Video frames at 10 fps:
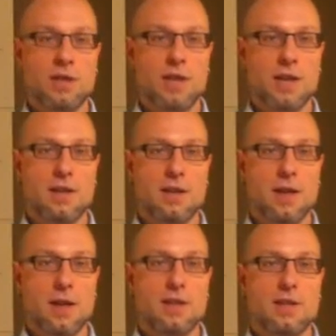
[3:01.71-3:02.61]
to get
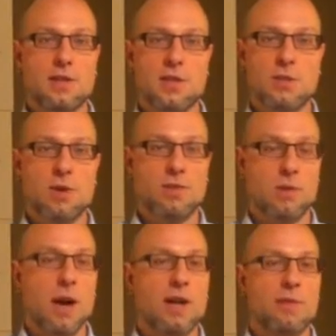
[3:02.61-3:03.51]
at least a small
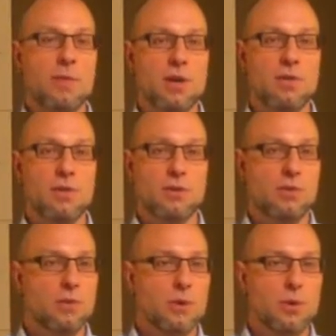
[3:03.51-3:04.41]
variety of microphones
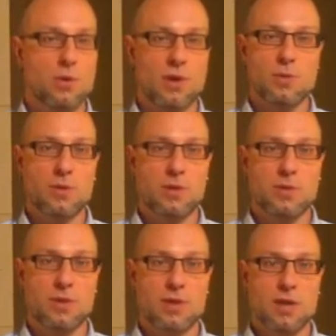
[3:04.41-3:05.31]
if you're recording more than
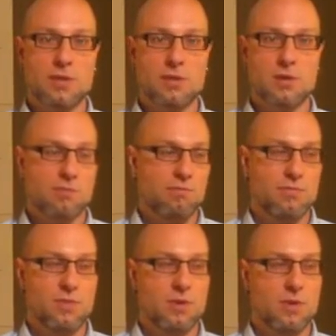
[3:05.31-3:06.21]
one sound source.
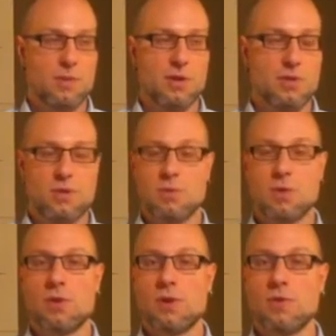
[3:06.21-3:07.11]
If you're somebody who's just
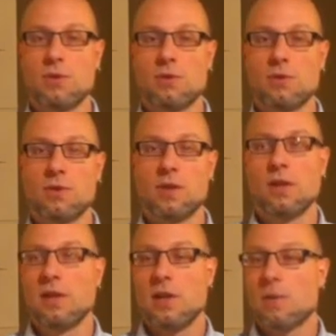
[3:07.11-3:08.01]
recording vocals only,
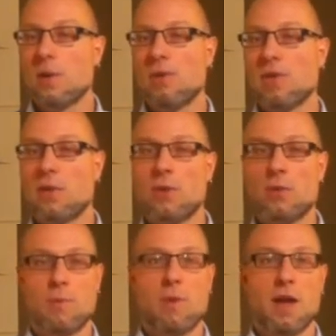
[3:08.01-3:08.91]
you might be fine with
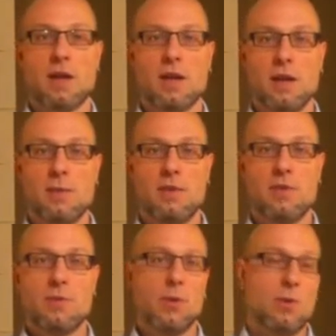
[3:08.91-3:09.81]
one mic. But if you
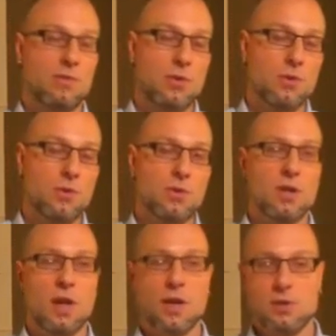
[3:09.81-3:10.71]
can record vocals,
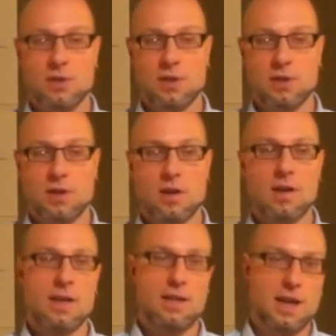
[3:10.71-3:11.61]
acoustic guitar,
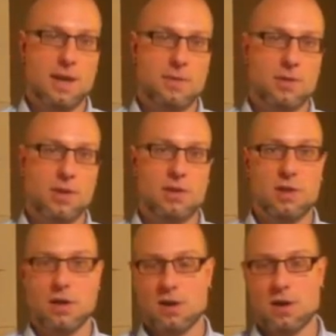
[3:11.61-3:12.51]
tambourines,
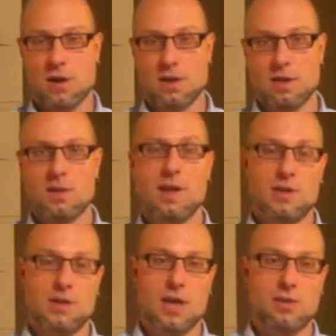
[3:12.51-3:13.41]
congas,
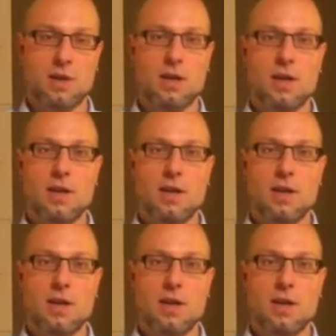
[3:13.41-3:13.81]
etc.,